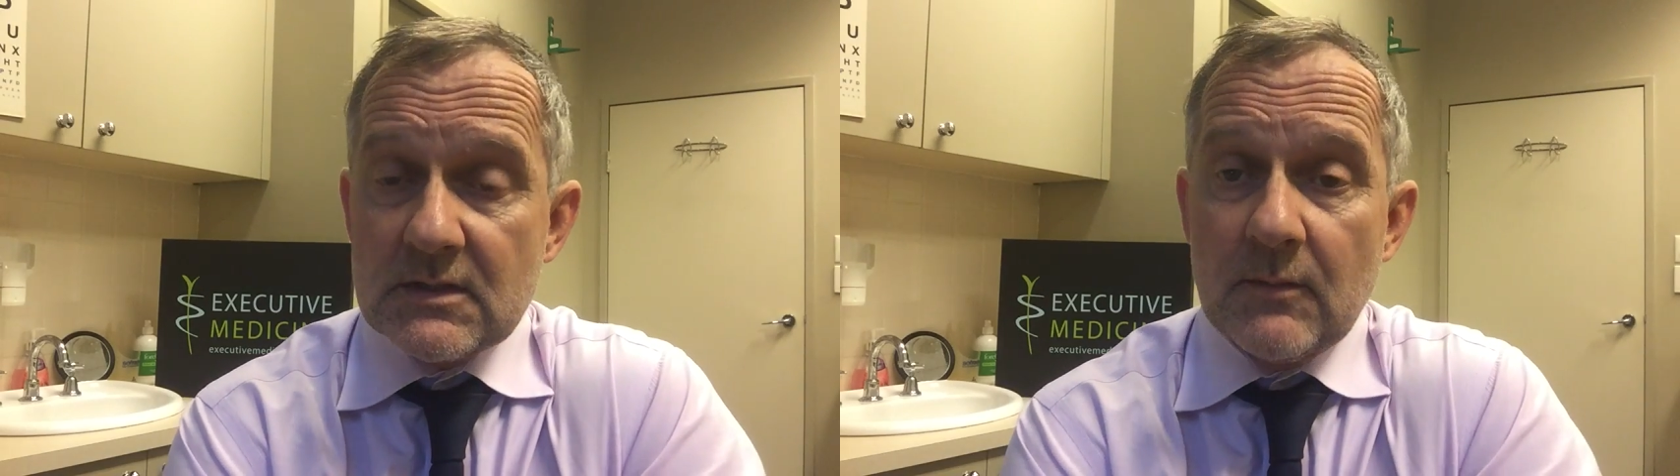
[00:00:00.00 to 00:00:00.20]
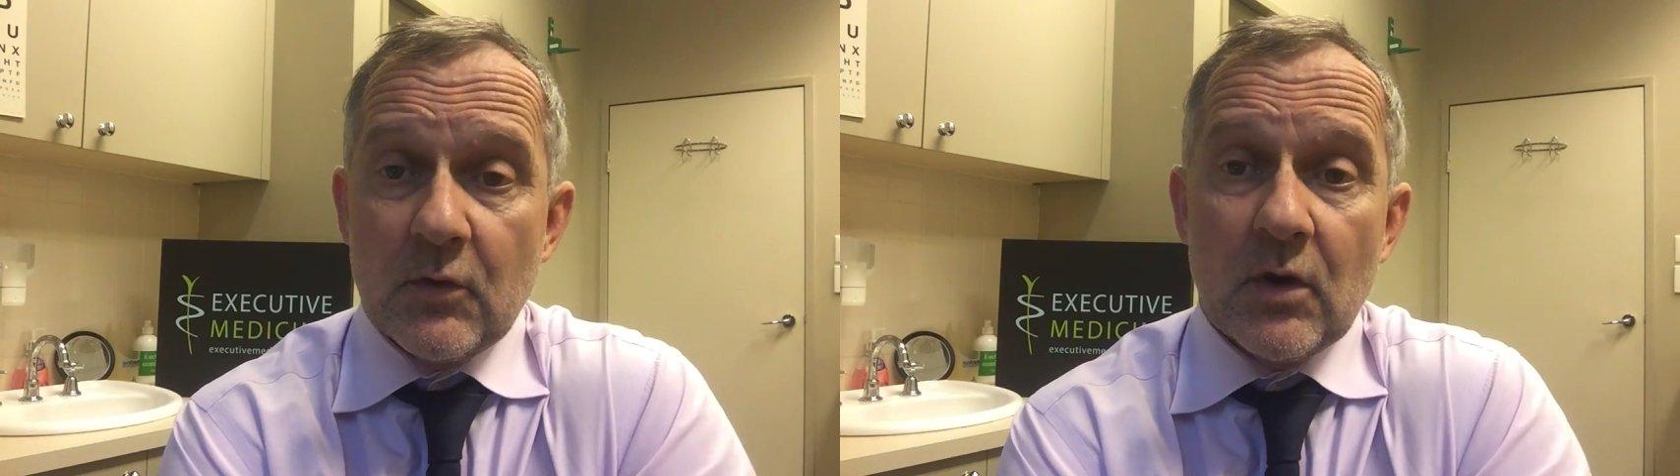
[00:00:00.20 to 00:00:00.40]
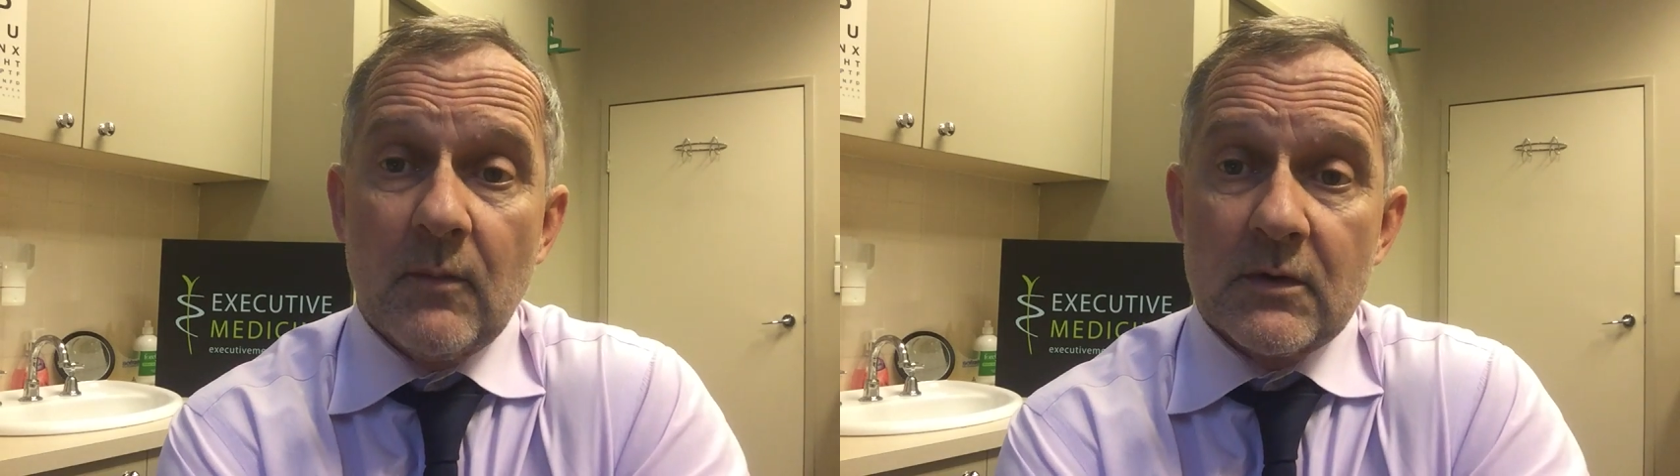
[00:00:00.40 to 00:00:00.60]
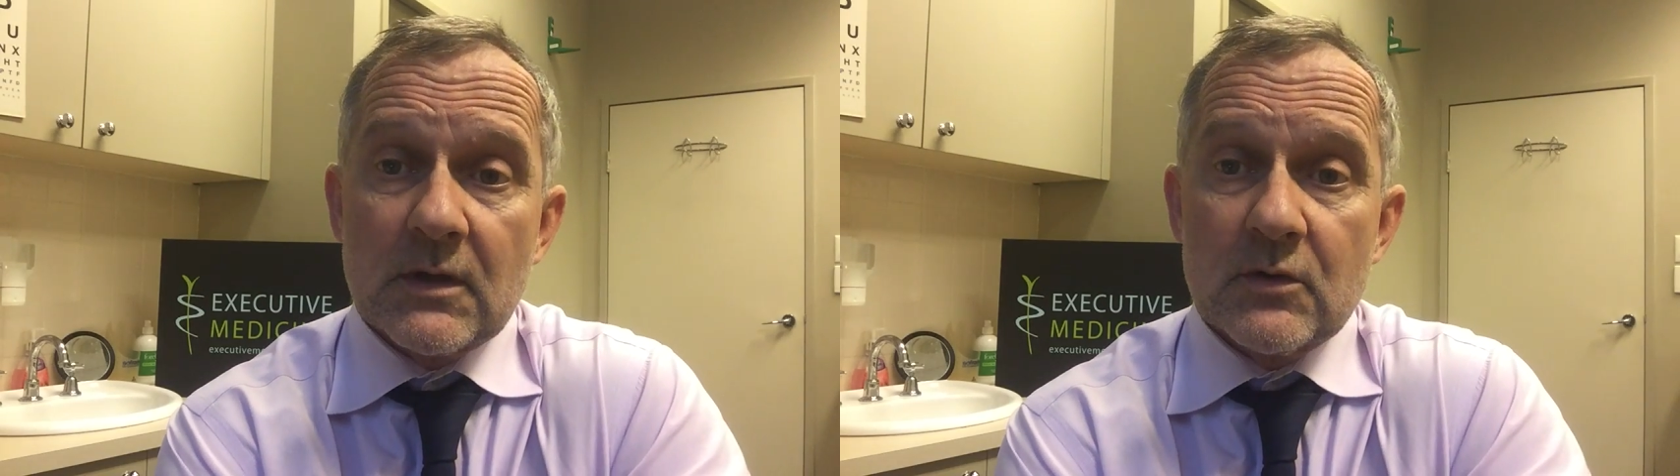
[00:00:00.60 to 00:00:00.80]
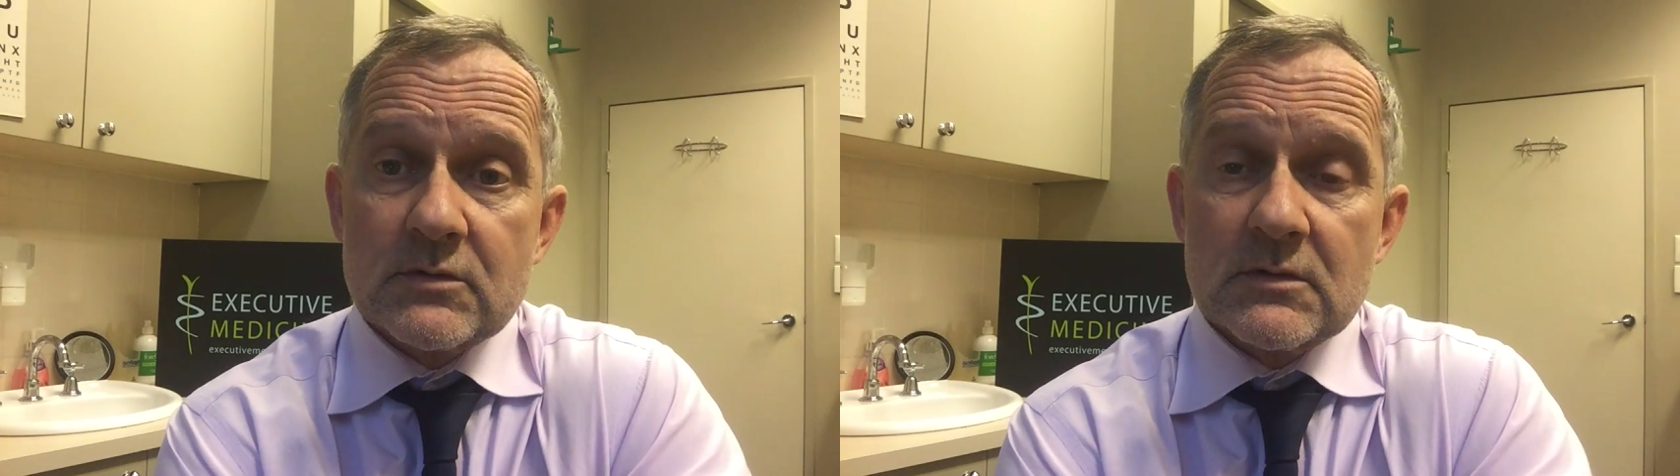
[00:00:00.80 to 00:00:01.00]

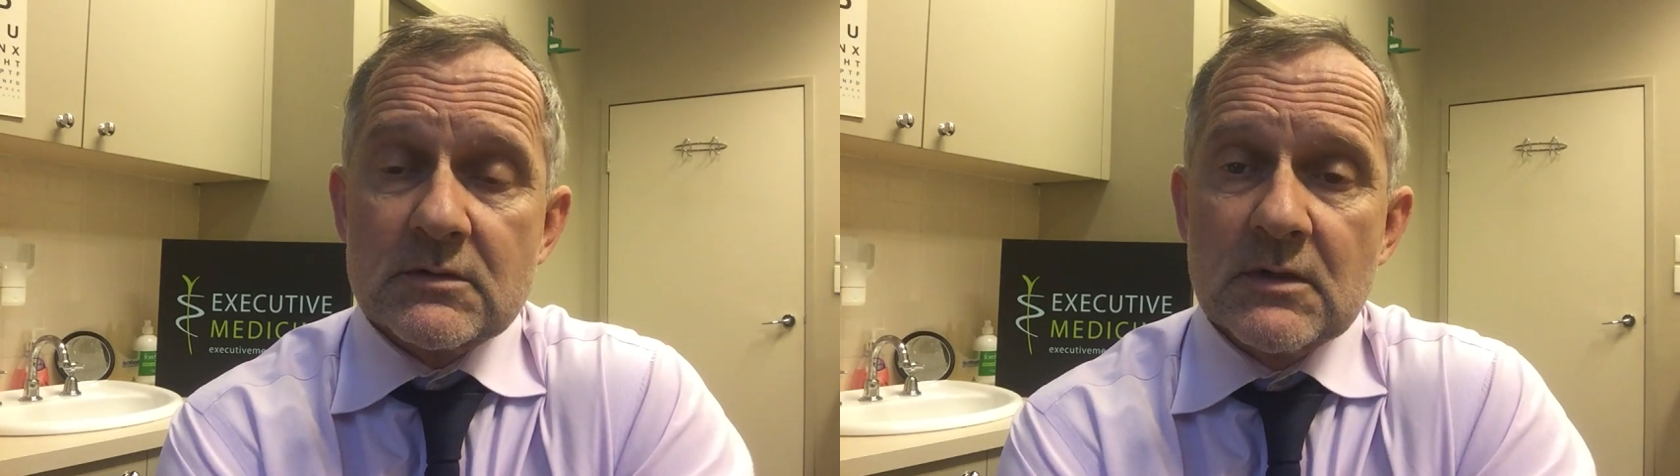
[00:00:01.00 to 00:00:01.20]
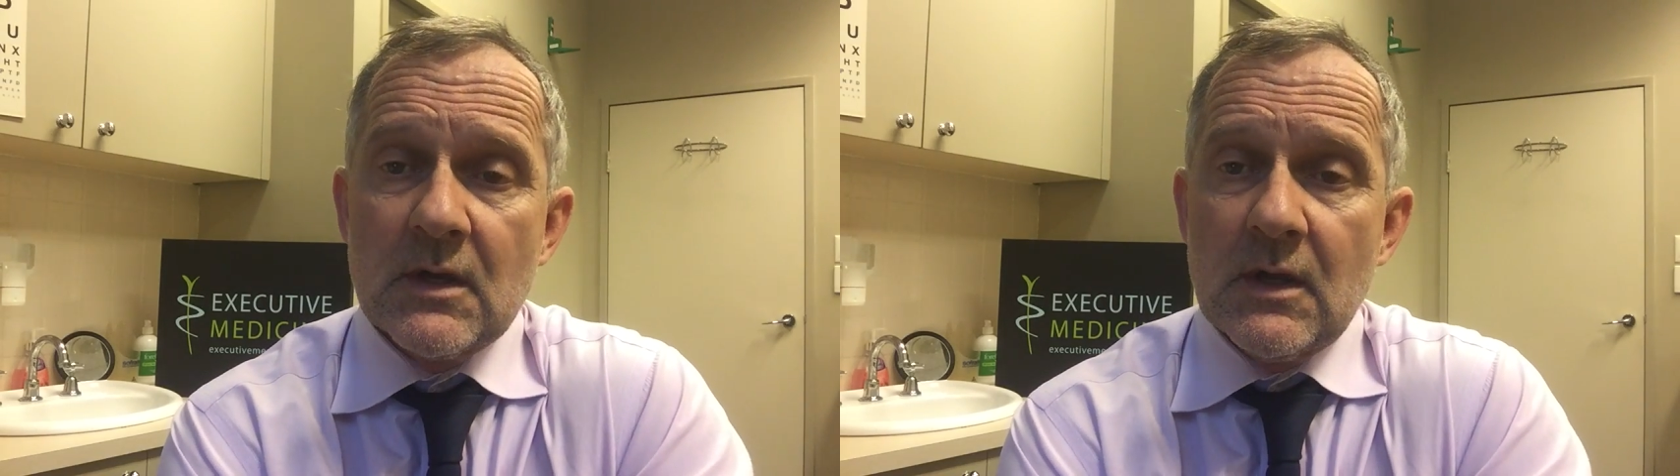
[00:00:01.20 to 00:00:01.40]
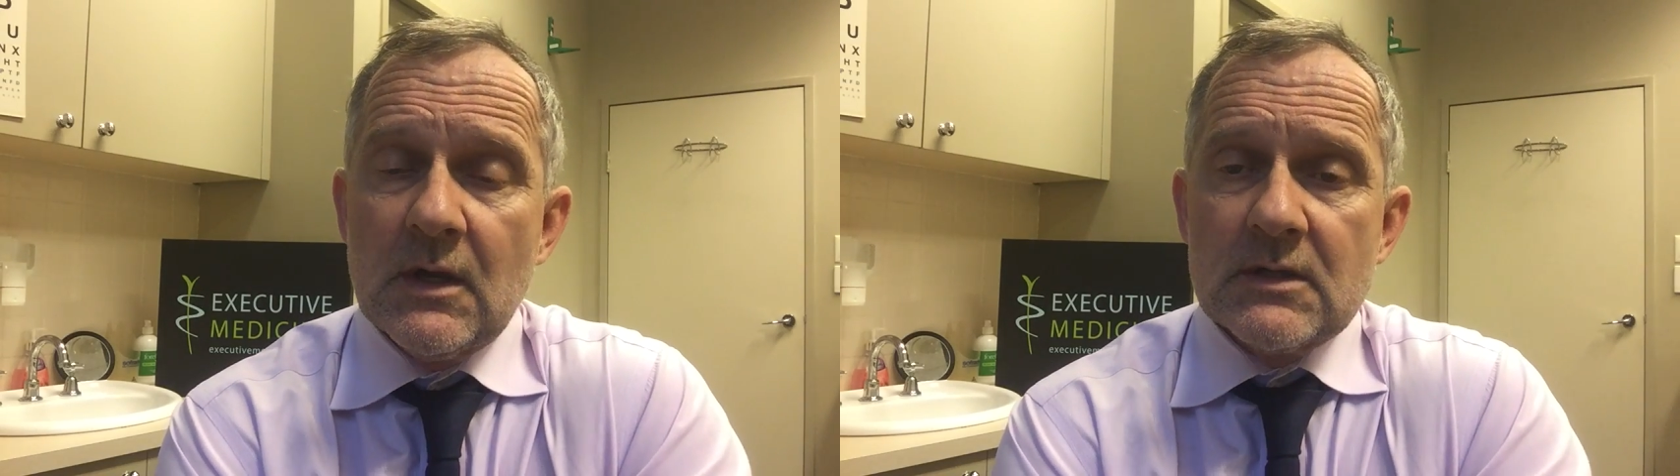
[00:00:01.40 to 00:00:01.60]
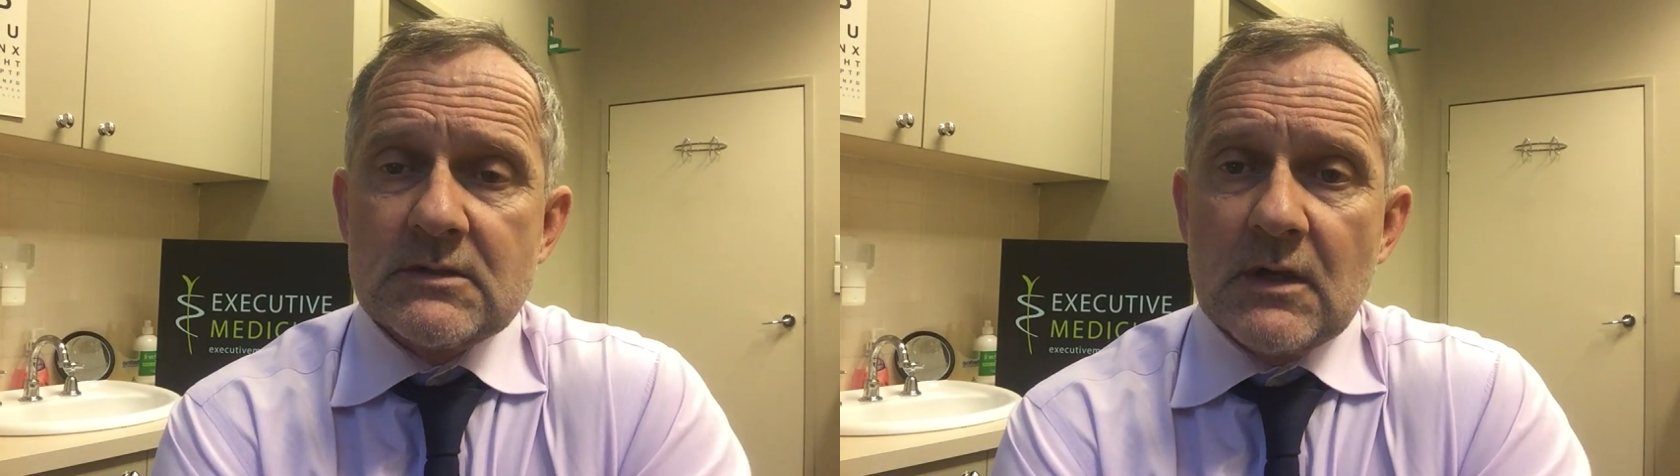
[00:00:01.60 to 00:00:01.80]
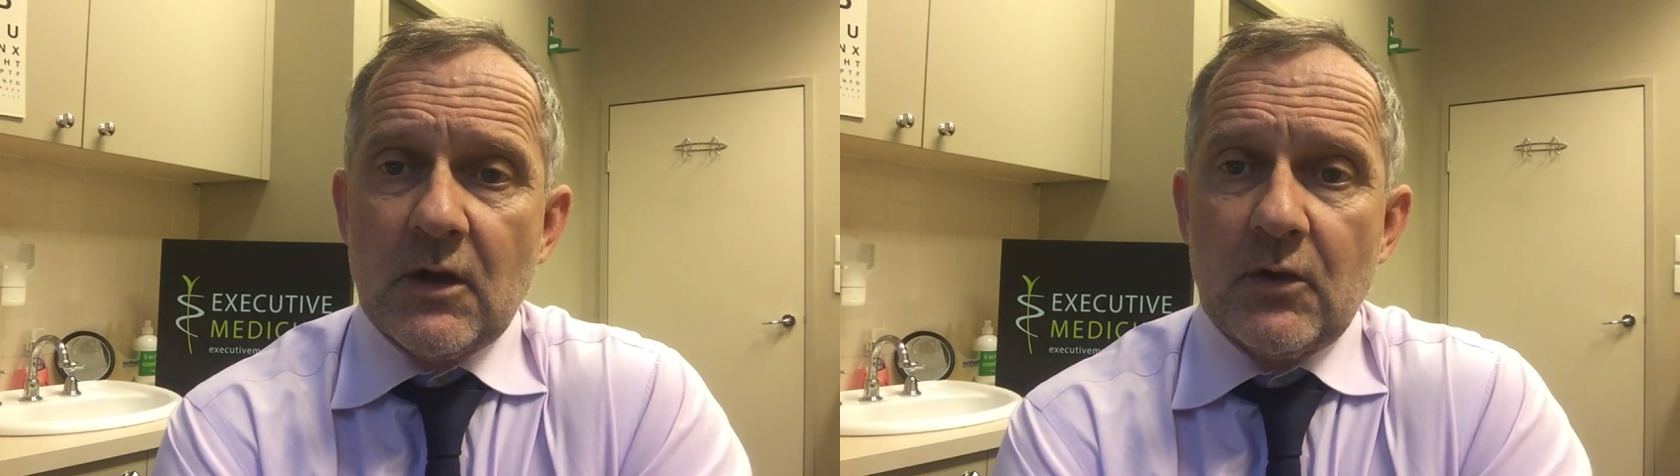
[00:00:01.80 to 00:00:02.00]
hemochromatosis.
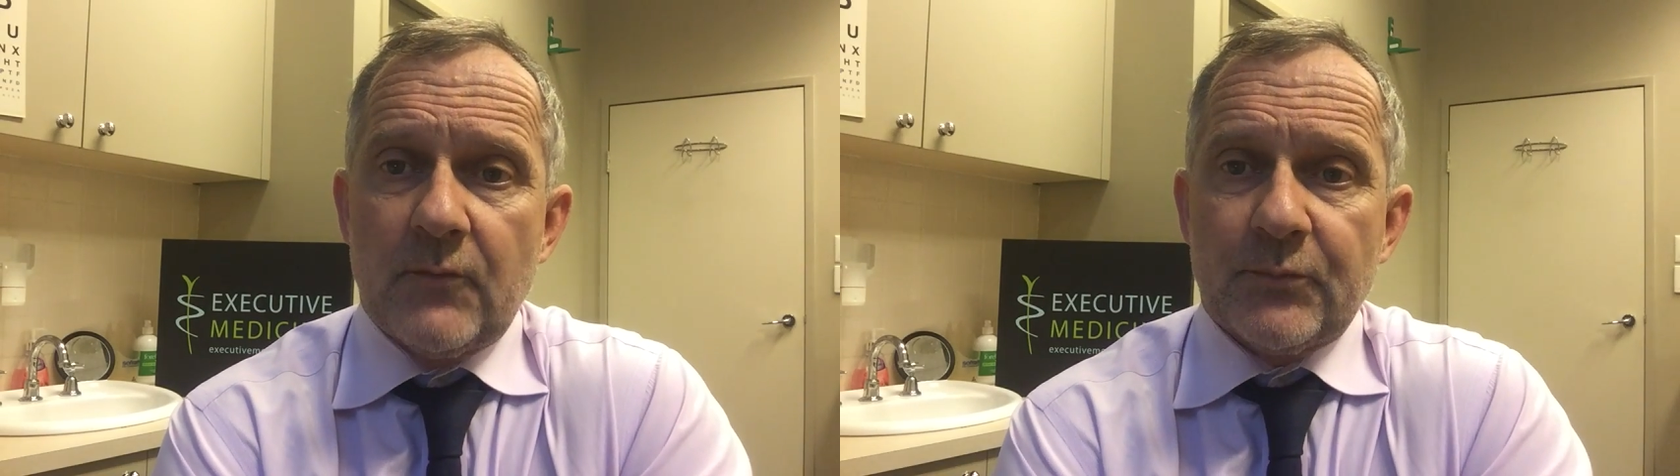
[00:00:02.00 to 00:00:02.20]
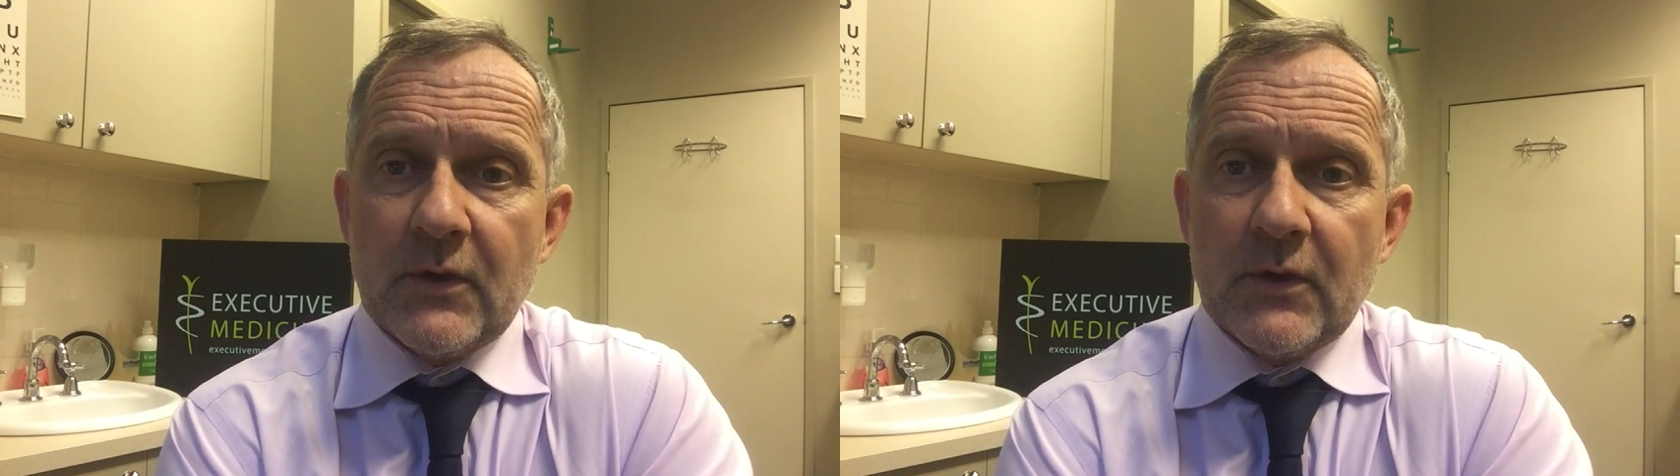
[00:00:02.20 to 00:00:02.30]
So